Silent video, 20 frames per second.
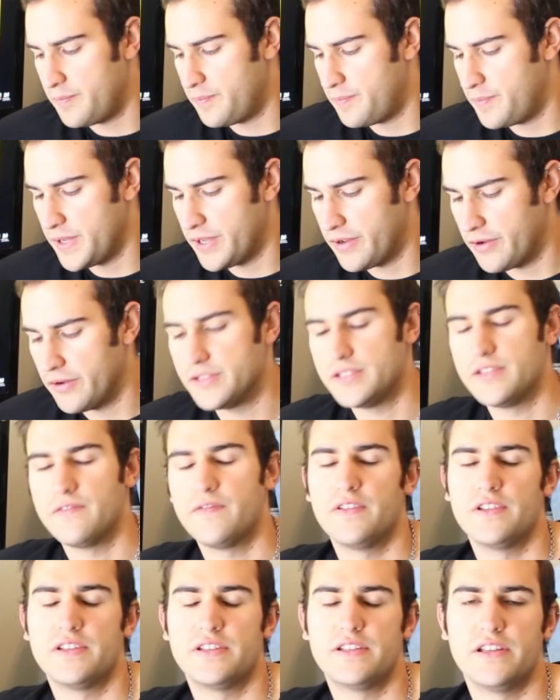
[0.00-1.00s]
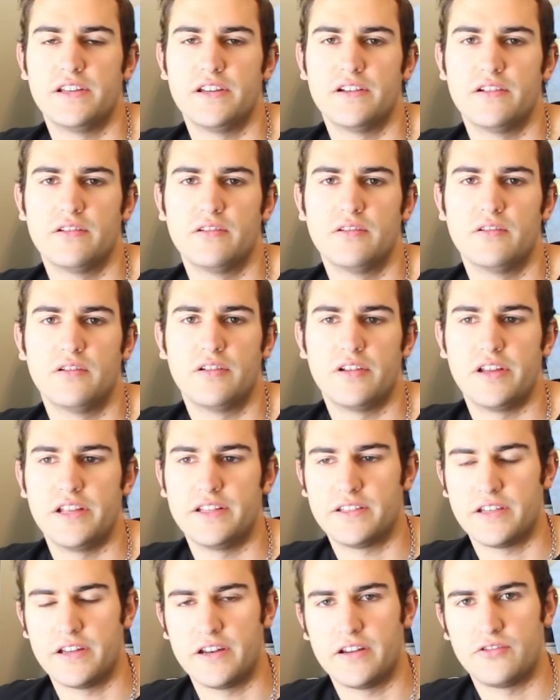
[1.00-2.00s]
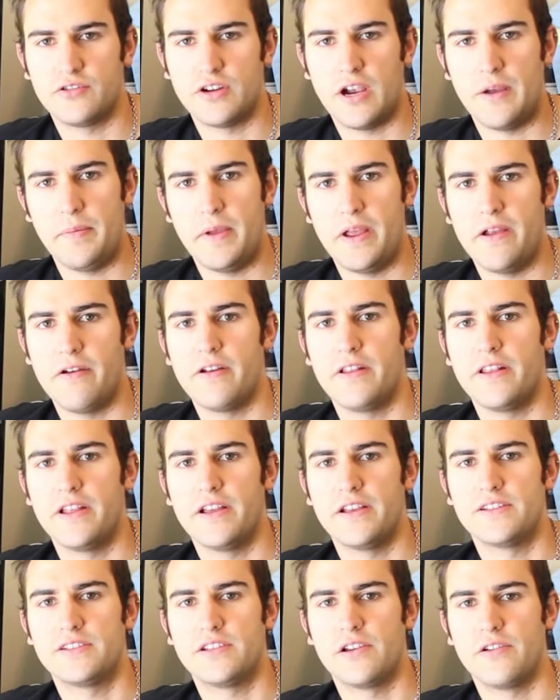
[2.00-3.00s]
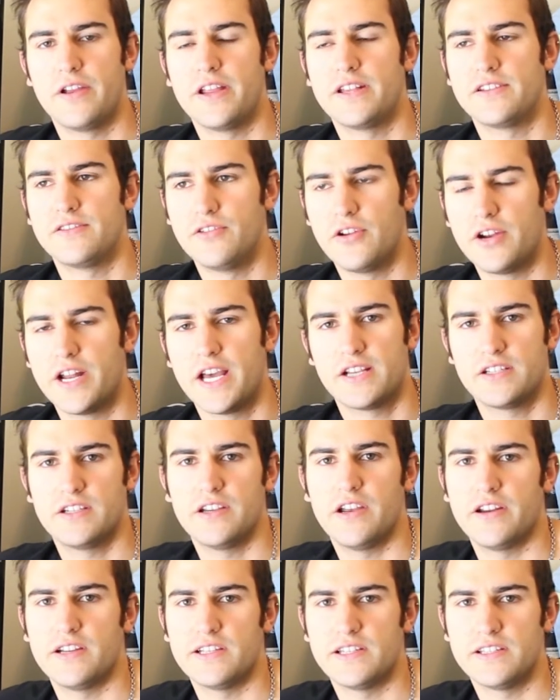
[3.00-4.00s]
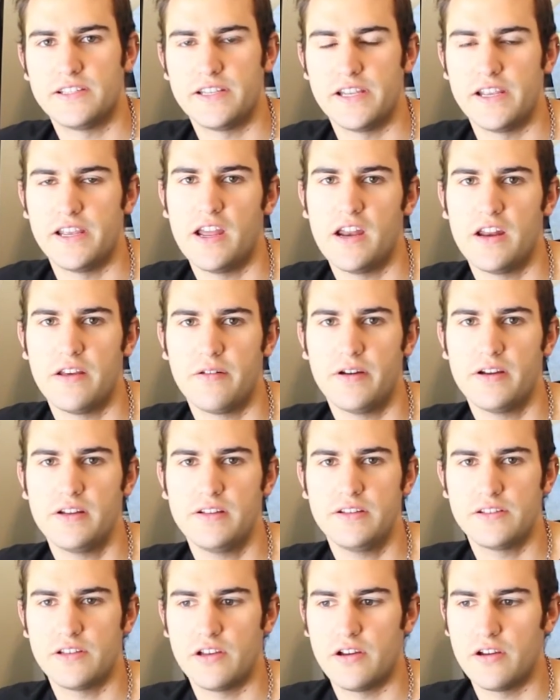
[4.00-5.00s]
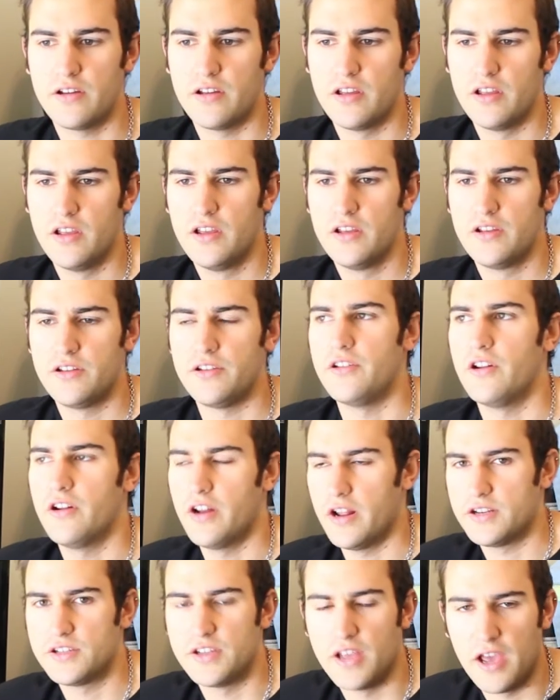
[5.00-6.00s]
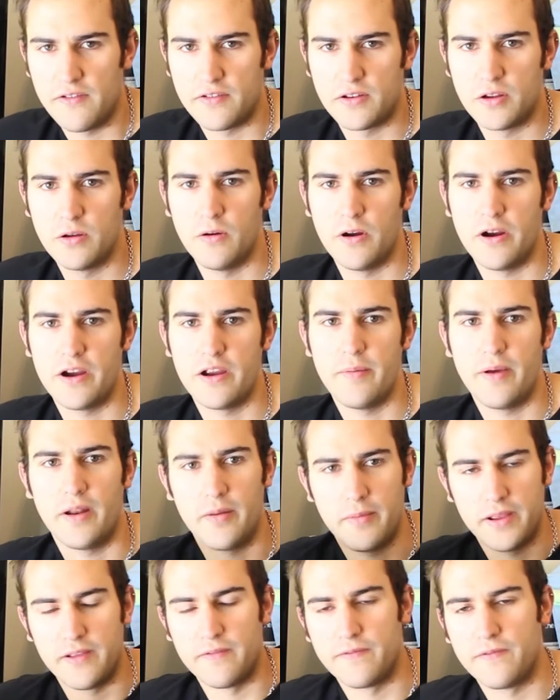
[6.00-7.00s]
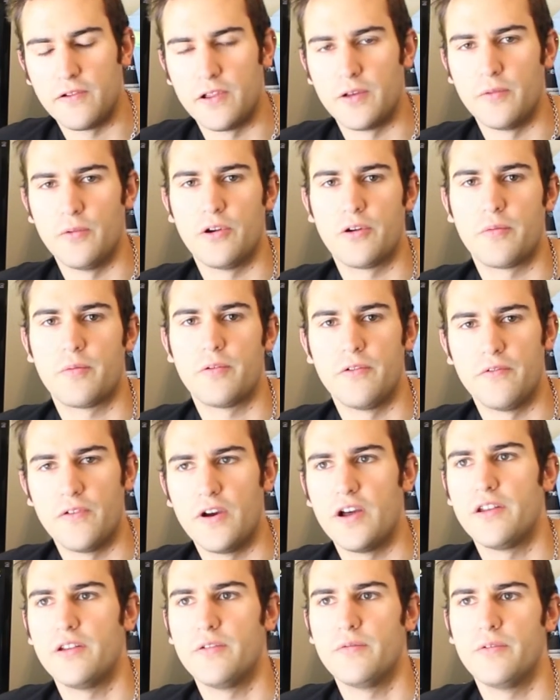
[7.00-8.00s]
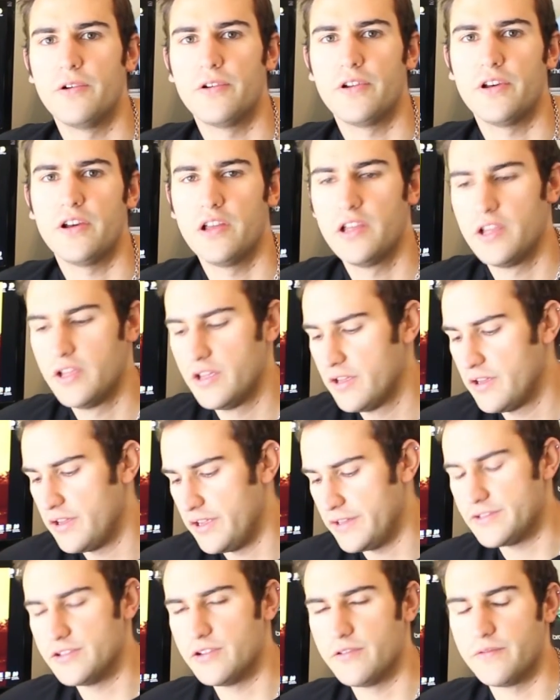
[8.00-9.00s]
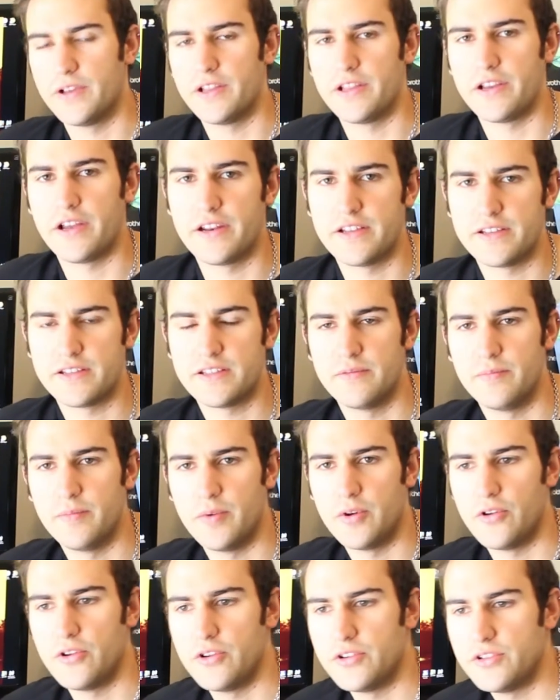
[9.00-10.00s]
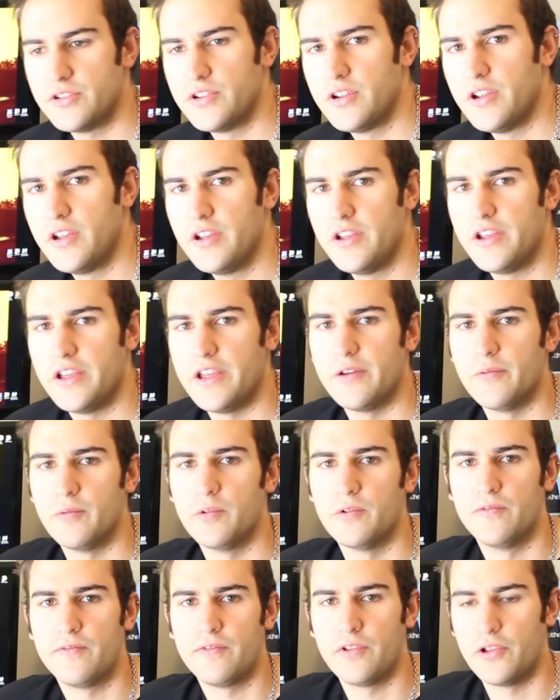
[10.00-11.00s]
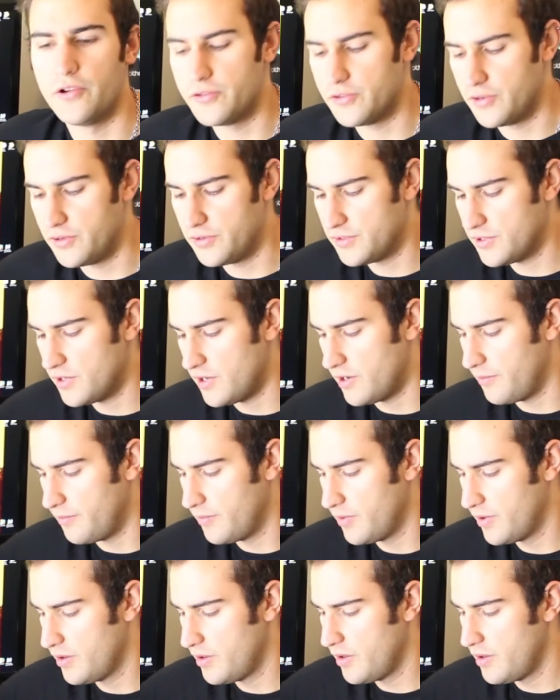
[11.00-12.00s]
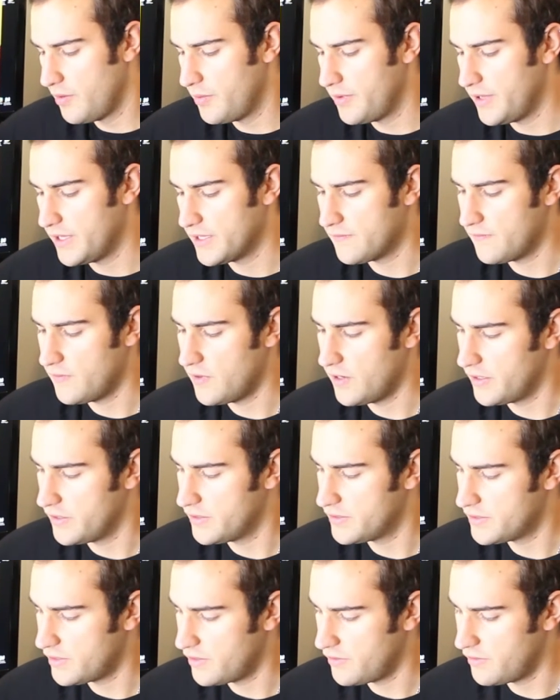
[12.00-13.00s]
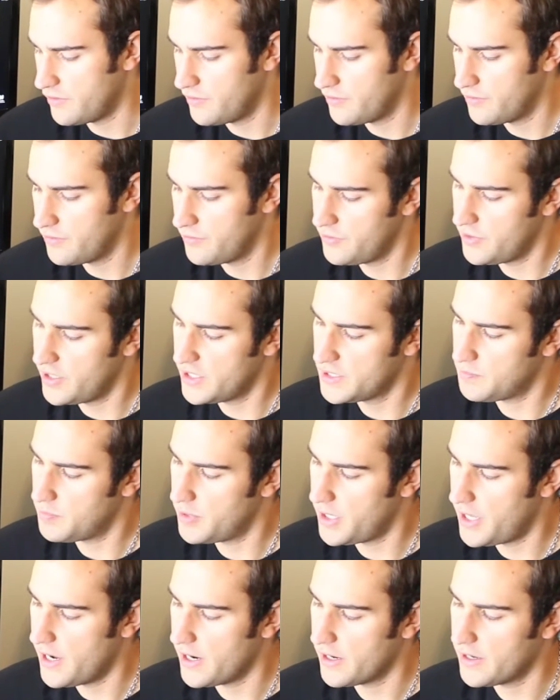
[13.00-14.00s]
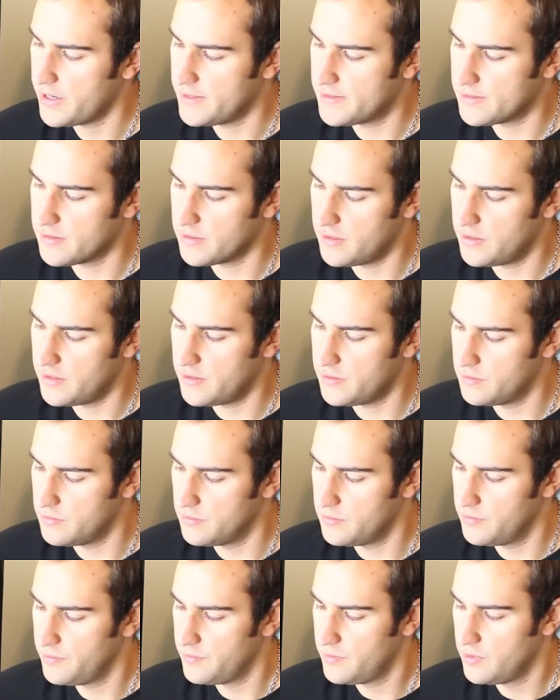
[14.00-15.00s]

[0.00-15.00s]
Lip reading: because of the seal it's going to trap air in there, so it's not actually going to sink anyway, so you don't actually have to worry about it being fully waterproof underwater. It's not really going to submerge, it will float on top. That's fine. So nice black, it's got a little